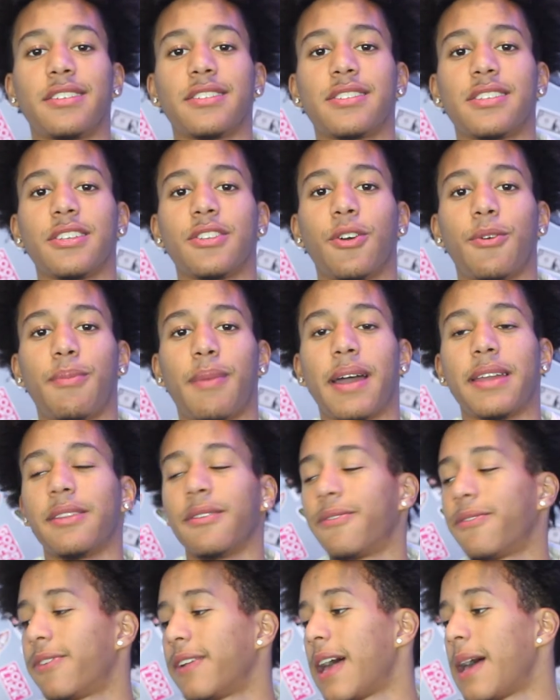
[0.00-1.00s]
honestly don't mind
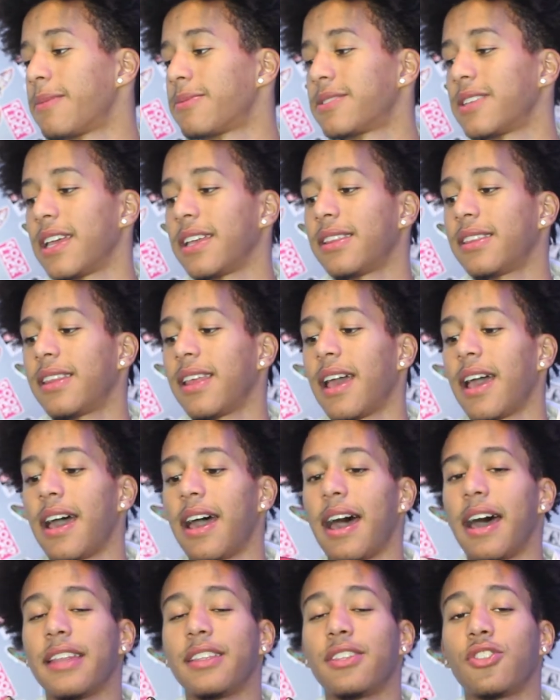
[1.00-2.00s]
the flaps like
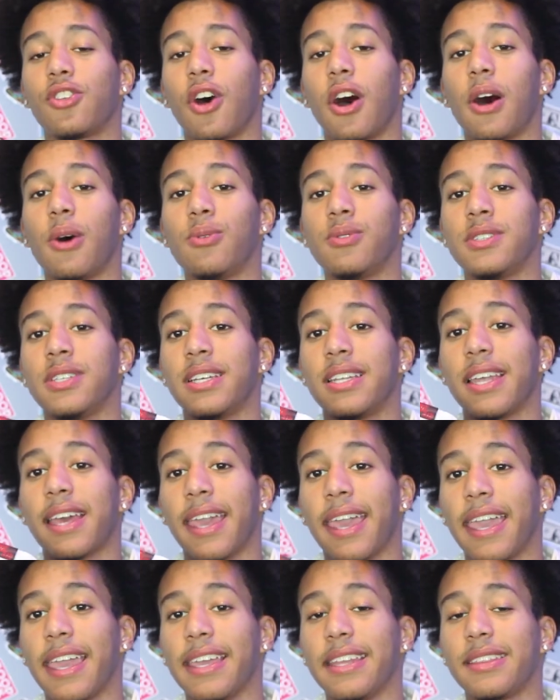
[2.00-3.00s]
that. I thought I was gonna
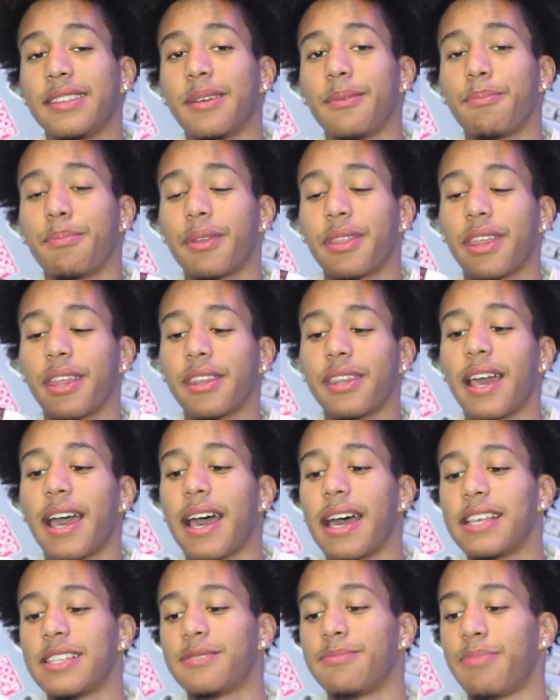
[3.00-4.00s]
hate them, but they're
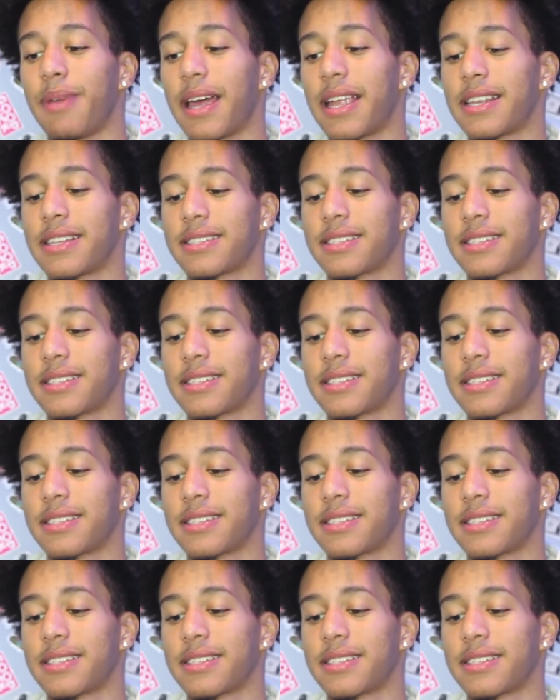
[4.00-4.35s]
not as bad